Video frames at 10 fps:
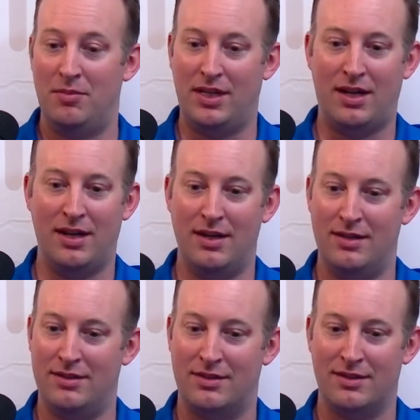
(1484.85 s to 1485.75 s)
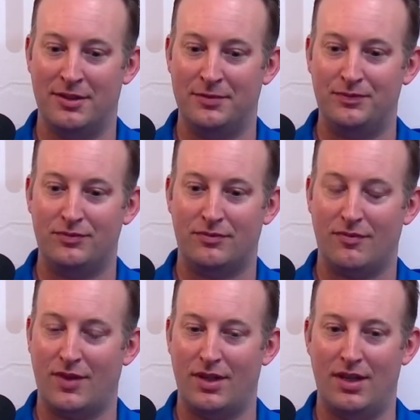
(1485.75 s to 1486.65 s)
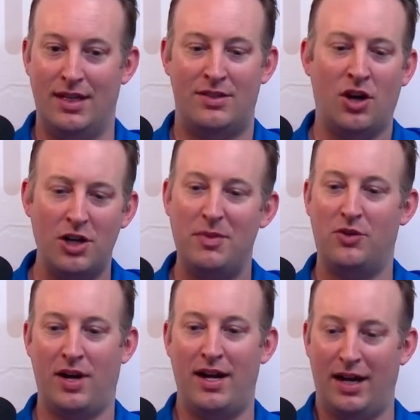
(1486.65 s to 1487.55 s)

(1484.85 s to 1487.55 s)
Because it's hard to be great